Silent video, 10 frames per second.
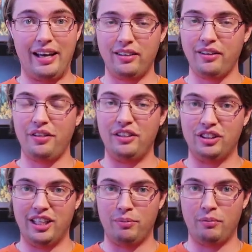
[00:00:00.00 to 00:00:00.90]
Another thing
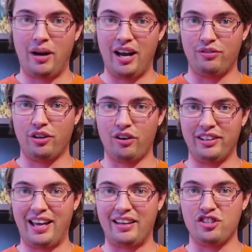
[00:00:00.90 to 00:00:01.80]
to keep in mind
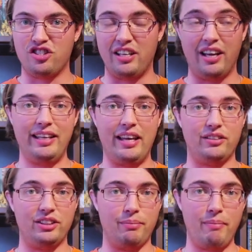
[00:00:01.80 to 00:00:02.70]
regarding energy, again,
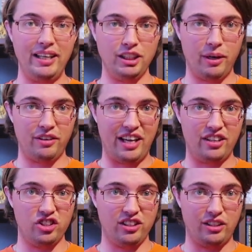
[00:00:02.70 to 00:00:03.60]
there's a max amount of
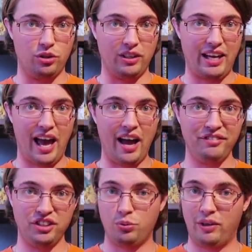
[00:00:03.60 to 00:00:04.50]
energy that you can
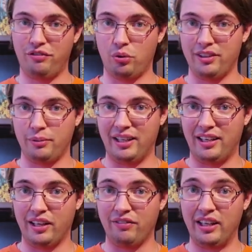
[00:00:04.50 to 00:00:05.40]
have, 24 in the
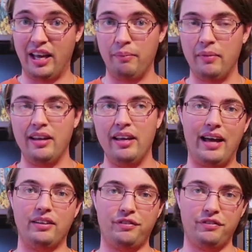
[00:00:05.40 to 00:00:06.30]
beginning of the game,
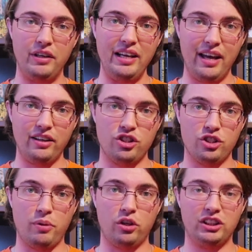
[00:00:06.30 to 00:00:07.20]
and the free energy
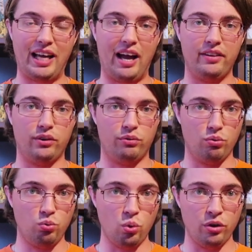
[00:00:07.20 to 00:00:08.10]
spots and the
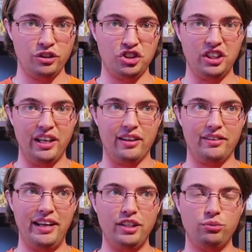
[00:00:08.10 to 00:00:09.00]
rewards,
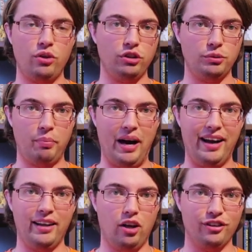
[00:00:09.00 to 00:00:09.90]
they do not
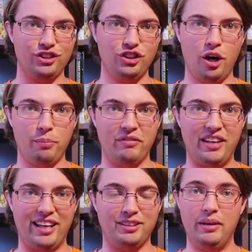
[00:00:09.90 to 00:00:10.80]
pile on top of
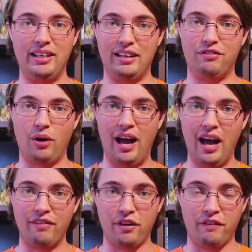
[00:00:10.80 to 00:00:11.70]
that. Meaning if you
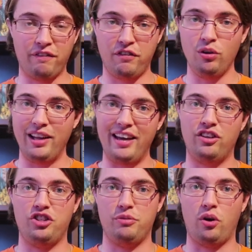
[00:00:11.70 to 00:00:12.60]
have a full
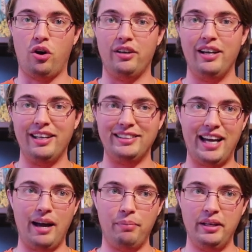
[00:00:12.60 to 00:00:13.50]
energy bar,
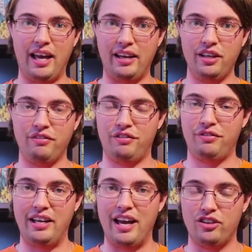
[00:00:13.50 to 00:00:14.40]
tapping any of the
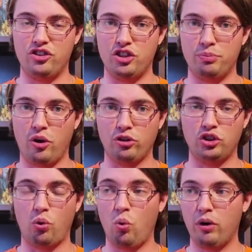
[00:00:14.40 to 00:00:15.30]
free energy
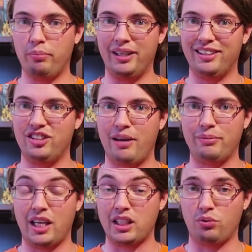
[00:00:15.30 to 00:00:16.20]
spots or picking
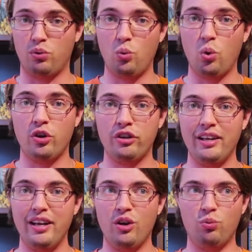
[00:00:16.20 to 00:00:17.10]
gems as a reward
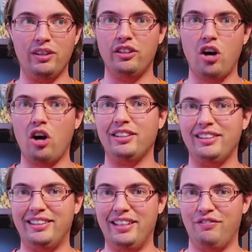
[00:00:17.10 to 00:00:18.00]
will
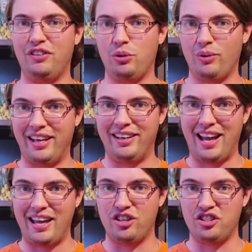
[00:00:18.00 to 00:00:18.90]
not give you
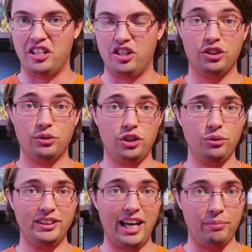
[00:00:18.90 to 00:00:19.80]
any energy. So
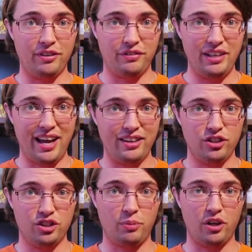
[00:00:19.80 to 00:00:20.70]
don't tap the free
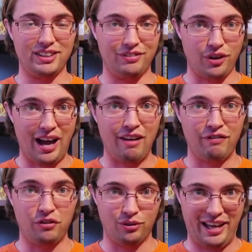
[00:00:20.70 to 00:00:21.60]
energy spots if you
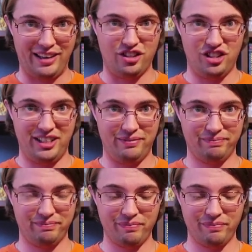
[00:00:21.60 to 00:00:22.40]
have full energy.